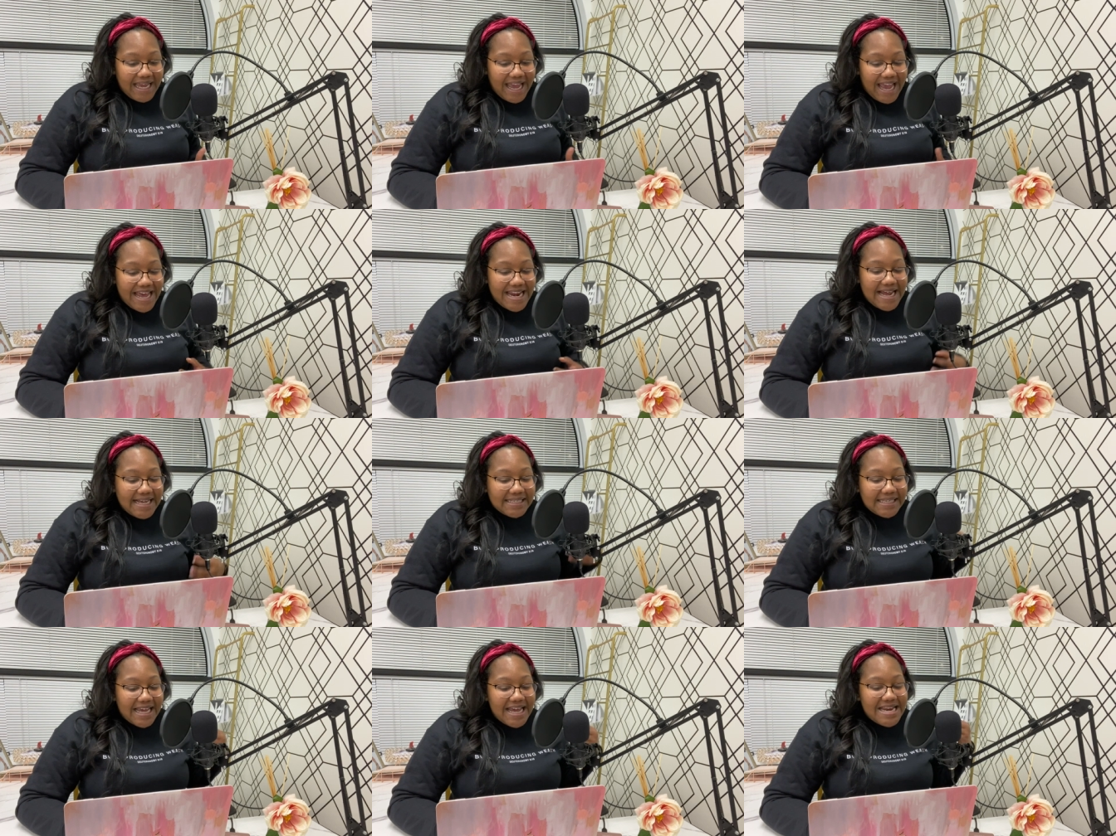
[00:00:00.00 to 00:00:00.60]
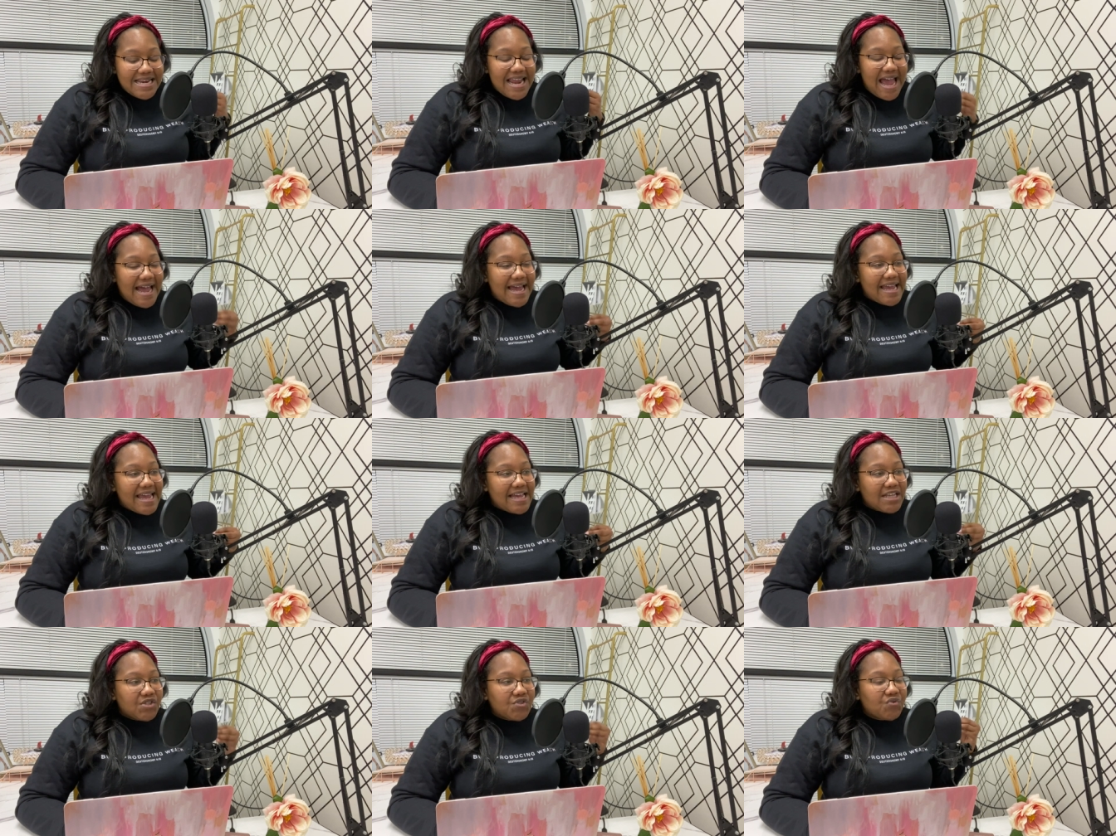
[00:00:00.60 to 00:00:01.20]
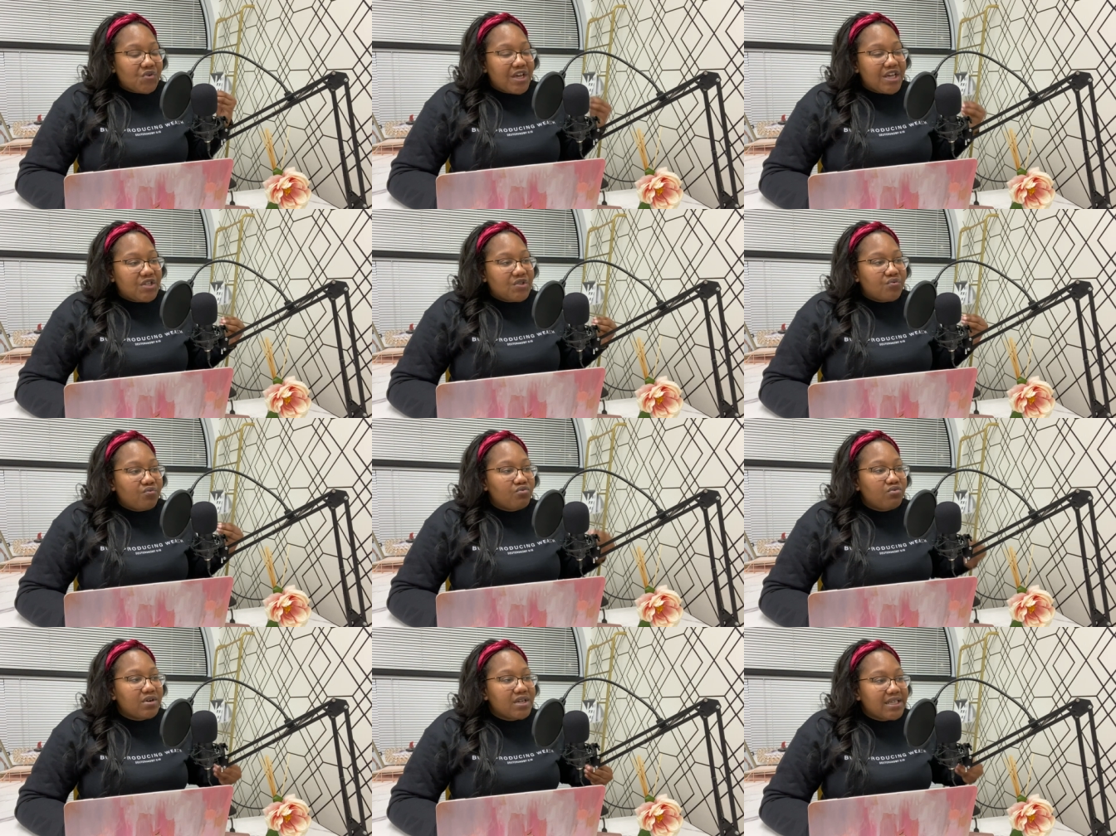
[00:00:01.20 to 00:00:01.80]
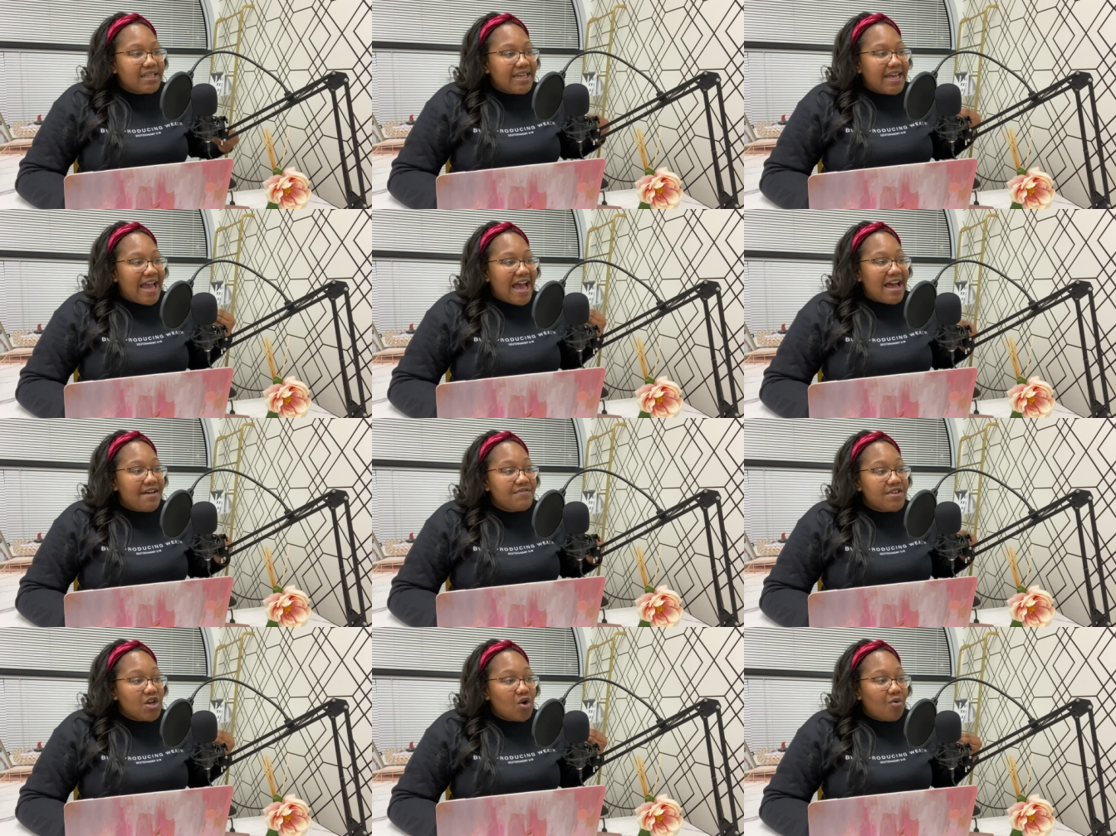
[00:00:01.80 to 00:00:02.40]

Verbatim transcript: And that is really heavy